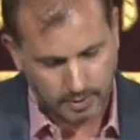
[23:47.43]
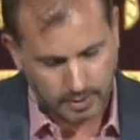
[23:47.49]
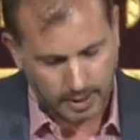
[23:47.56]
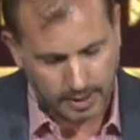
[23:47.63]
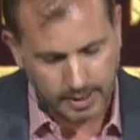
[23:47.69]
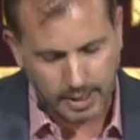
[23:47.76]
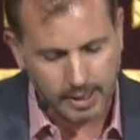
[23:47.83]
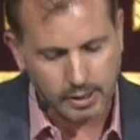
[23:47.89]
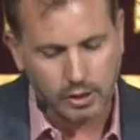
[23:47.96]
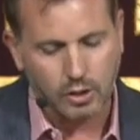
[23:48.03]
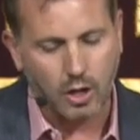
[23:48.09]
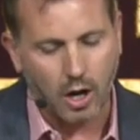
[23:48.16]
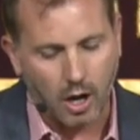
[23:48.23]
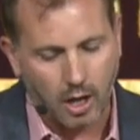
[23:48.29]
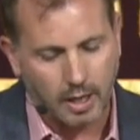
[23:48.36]
And he's
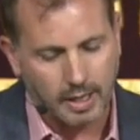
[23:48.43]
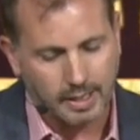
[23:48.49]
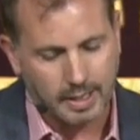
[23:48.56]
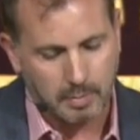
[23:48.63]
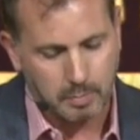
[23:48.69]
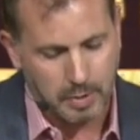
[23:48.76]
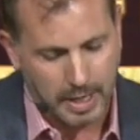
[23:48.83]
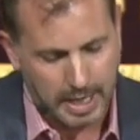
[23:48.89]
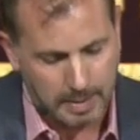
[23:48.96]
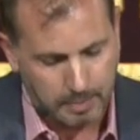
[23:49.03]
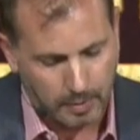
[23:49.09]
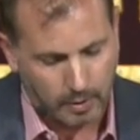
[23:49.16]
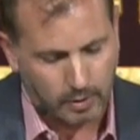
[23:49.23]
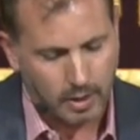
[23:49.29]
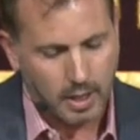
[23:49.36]
calling the
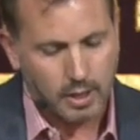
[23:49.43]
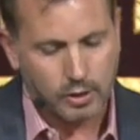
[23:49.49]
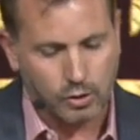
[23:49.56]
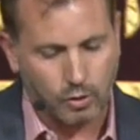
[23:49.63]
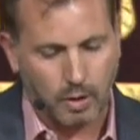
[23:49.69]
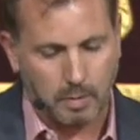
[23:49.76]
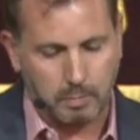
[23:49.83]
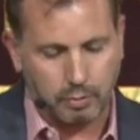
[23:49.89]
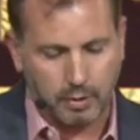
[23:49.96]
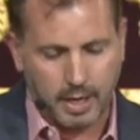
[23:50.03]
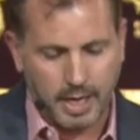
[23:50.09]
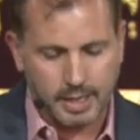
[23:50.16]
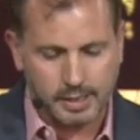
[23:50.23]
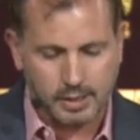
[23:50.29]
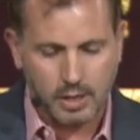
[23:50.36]
people to a
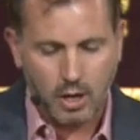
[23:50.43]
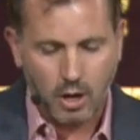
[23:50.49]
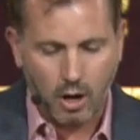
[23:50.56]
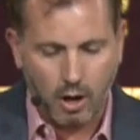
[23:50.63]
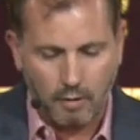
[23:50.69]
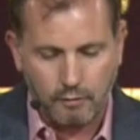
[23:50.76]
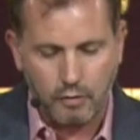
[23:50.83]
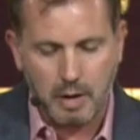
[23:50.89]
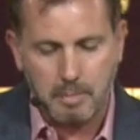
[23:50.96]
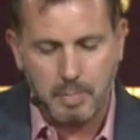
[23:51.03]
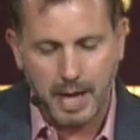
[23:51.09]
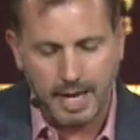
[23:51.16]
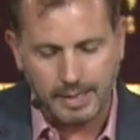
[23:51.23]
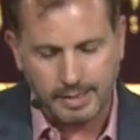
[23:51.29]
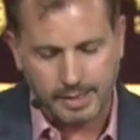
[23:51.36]
place of
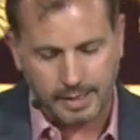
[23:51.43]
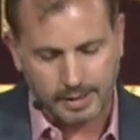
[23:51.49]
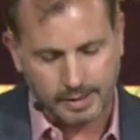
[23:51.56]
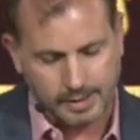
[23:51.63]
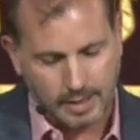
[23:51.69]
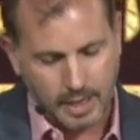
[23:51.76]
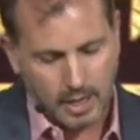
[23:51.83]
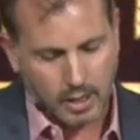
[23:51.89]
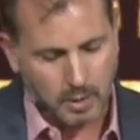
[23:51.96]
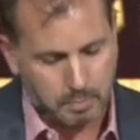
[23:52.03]
repentance. The